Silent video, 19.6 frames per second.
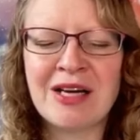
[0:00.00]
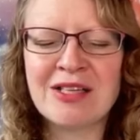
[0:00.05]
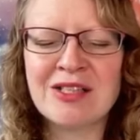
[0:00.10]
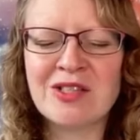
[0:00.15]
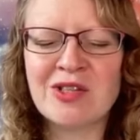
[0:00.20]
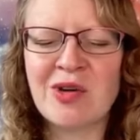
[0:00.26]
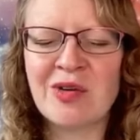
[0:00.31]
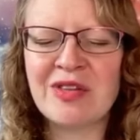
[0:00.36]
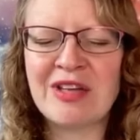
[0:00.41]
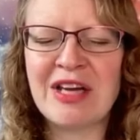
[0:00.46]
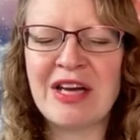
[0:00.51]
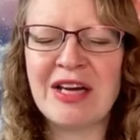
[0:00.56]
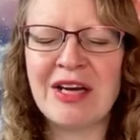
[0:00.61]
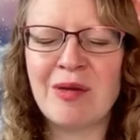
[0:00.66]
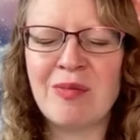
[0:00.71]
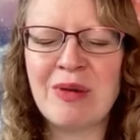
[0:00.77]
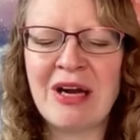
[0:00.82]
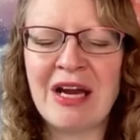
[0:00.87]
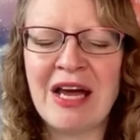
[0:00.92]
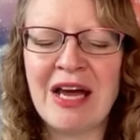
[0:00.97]
us on the
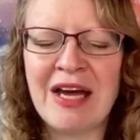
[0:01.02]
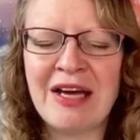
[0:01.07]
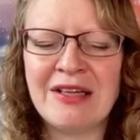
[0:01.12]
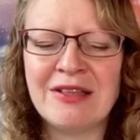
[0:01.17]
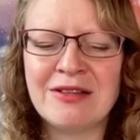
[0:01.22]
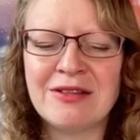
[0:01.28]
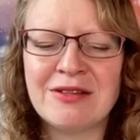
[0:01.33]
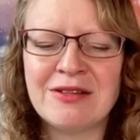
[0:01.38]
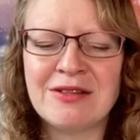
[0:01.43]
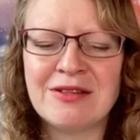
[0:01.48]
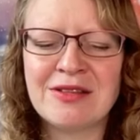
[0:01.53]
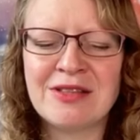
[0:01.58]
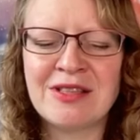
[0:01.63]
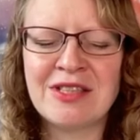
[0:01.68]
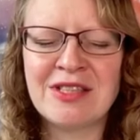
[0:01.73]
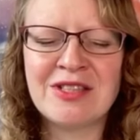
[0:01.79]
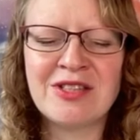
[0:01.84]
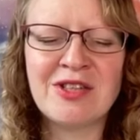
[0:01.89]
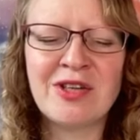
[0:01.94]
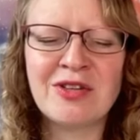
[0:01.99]
inner planes.
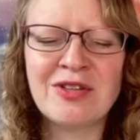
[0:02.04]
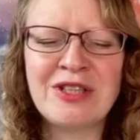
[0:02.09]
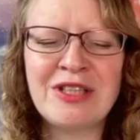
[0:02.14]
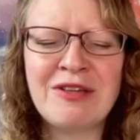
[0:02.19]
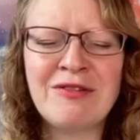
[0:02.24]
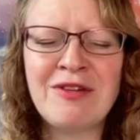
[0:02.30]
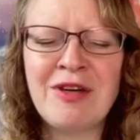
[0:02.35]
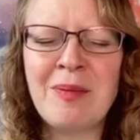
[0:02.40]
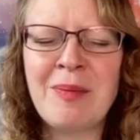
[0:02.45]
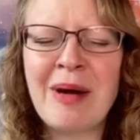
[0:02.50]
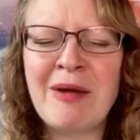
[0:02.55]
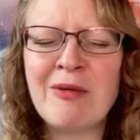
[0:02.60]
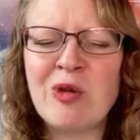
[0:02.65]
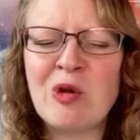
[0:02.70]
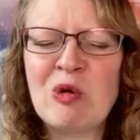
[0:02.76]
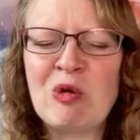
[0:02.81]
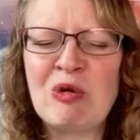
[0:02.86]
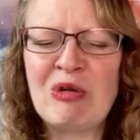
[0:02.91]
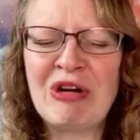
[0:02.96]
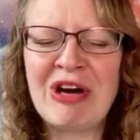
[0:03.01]
It is not even about
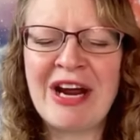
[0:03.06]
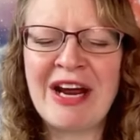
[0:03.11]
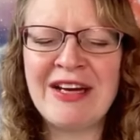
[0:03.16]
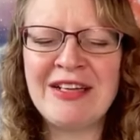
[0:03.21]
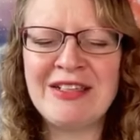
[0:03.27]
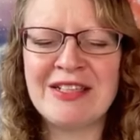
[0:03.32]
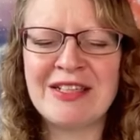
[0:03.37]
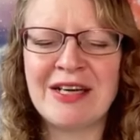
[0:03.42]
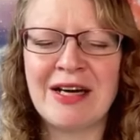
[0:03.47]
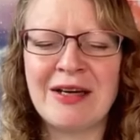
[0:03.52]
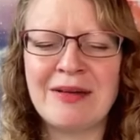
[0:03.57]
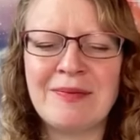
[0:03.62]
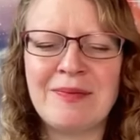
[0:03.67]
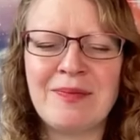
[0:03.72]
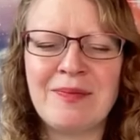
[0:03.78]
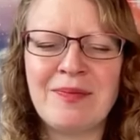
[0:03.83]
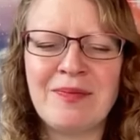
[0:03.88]
the Creator.